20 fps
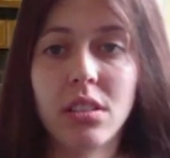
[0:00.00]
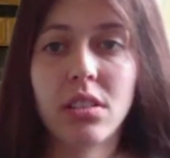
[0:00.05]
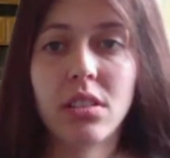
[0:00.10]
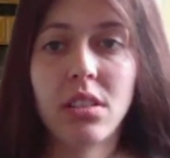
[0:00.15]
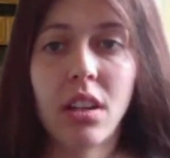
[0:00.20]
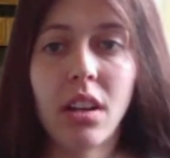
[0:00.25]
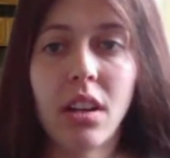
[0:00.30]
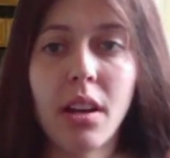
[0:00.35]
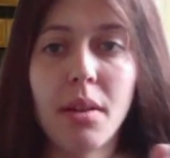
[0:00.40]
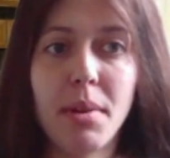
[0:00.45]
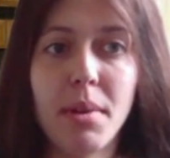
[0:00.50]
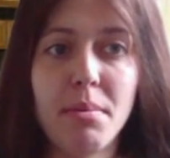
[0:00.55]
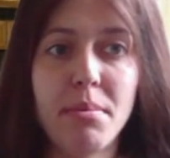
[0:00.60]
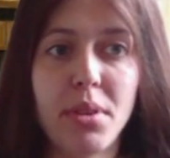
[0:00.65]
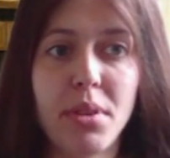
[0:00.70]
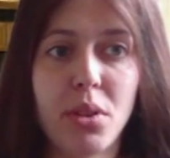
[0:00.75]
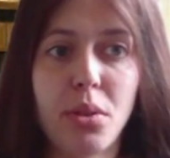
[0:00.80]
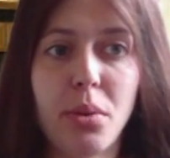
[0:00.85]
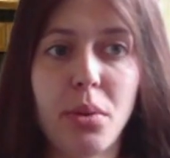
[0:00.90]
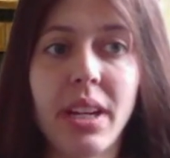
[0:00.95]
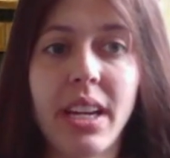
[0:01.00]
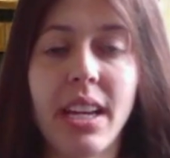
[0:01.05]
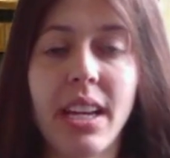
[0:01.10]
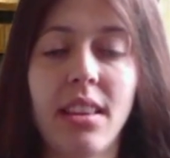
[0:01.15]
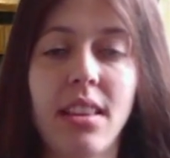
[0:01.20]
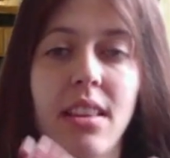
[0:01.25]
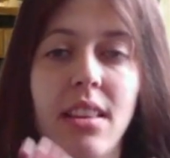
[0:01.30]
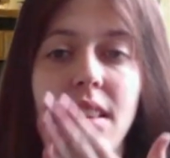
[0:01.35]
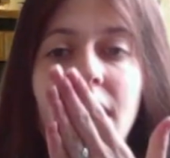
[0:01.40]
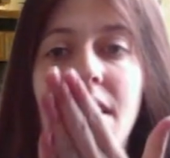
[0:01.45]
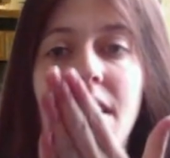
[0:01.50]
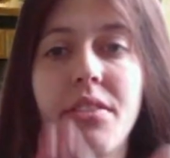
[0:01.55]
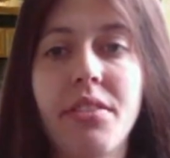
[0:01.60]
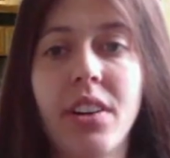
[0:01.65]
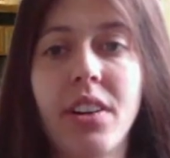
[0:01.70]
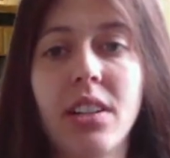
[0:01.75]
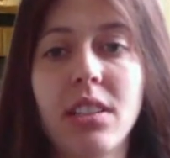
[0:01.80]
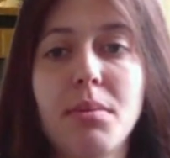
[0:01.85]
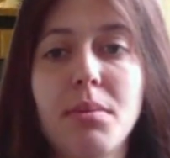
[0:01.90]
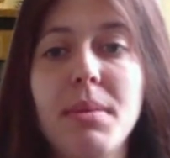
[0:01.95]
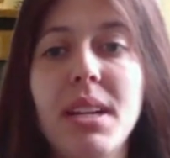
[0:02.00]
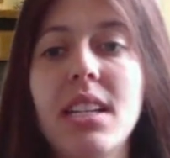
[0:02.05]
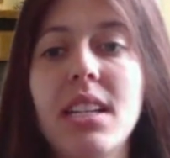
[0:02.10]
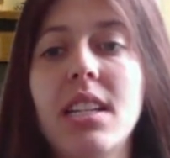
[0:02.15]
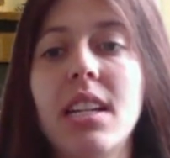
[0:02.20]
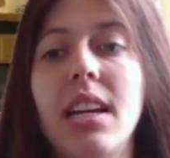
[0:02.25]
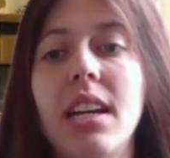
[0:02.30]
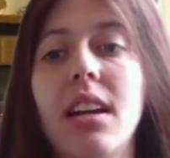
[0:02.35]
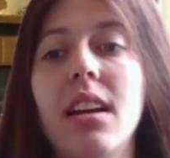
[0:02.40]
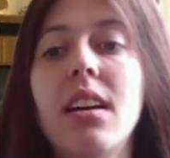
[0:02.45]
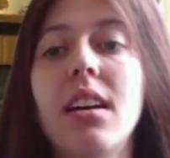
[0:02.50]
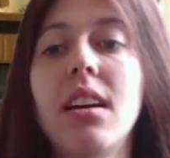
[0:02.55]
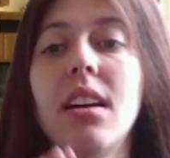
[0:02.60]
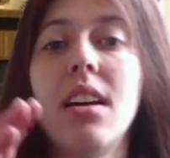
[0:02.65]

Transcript: time in between that first meeting